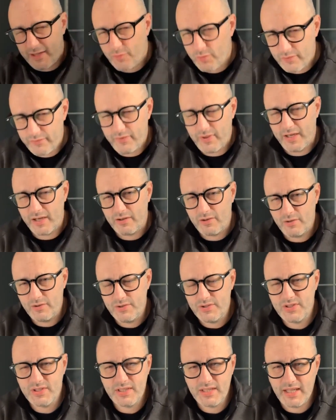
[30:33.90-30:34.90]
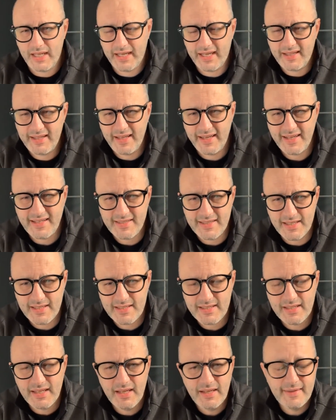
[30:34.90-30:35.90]
reflectors like they
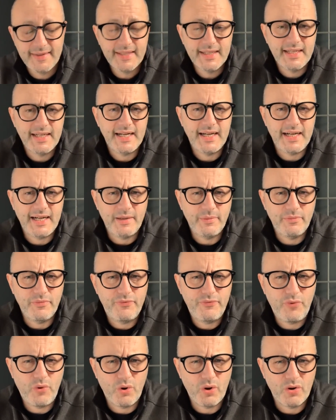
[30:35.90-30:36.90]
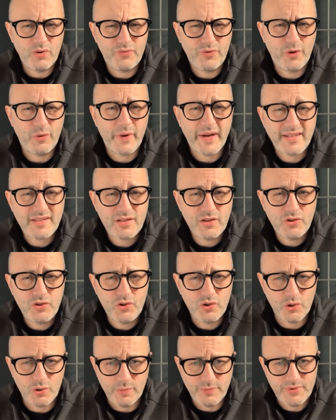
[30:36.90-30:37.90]
exist for fluorescent
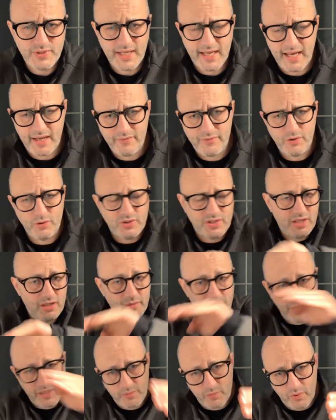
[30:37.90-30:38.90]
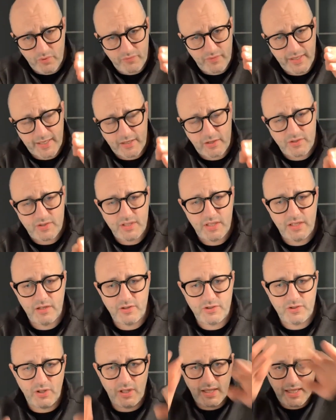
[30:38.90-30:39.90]
tubes. They have those aluminum reflectors in there,
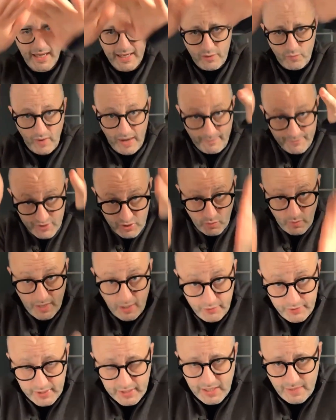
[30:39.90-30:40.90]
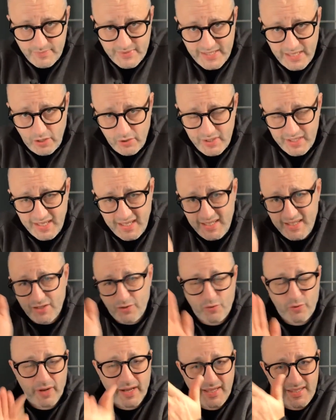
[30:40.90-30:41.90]
so the light wraps around, it comes down again, it
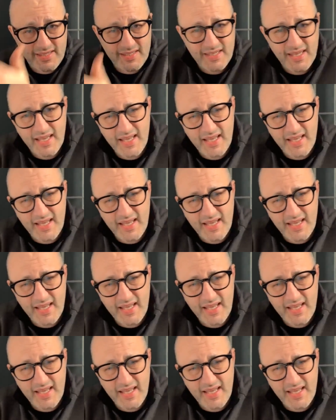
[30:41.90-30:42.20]
creates